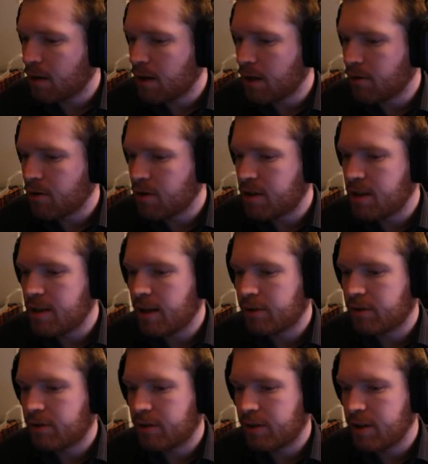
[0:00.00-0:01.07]
you can see
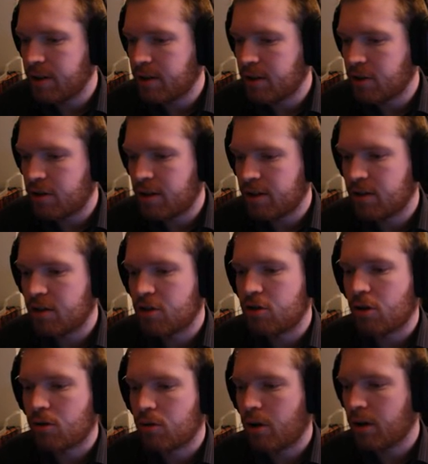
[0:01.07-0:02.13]
that's this is the
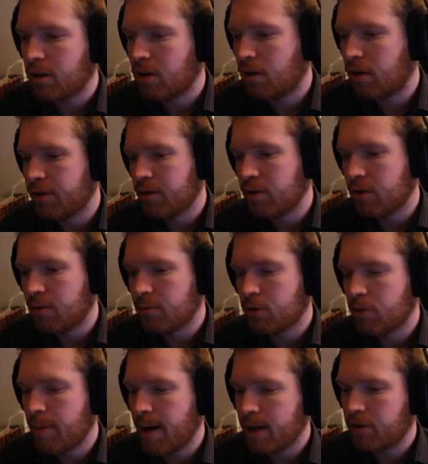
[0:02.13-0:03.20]
shortcut the
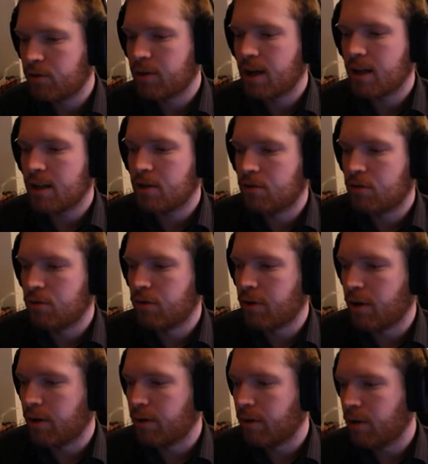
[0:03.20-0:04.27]
command to get into
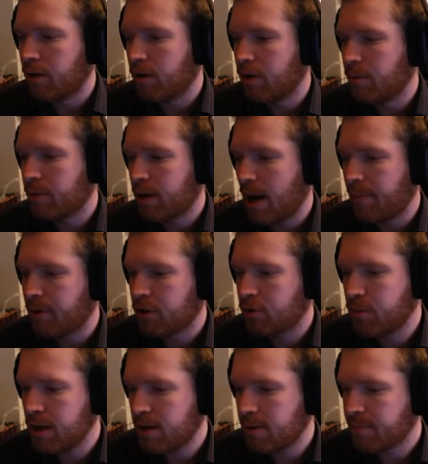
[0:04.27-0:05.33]
the camera
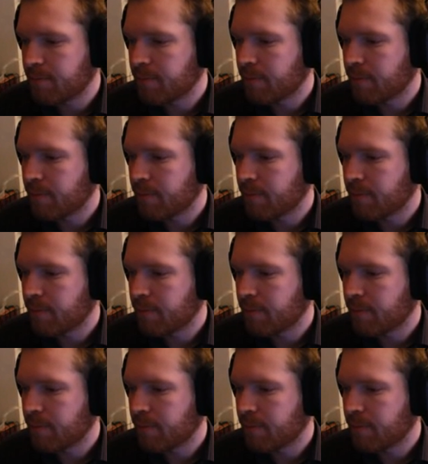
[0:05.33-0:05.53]
suite.